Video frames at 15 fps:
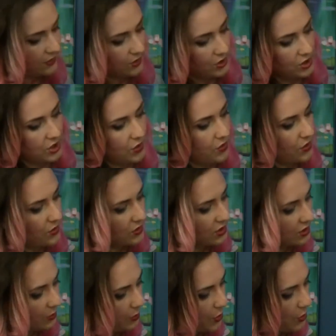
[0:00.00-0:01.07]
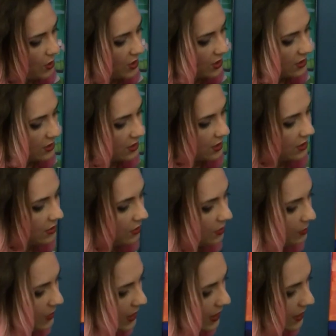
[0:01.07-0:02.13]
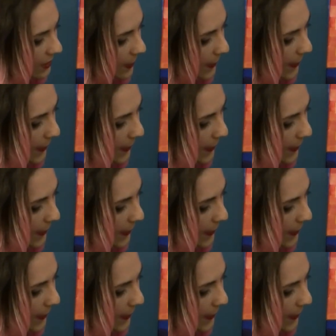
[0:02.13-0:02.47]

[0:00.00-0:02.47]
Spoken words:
show those supports a little bit.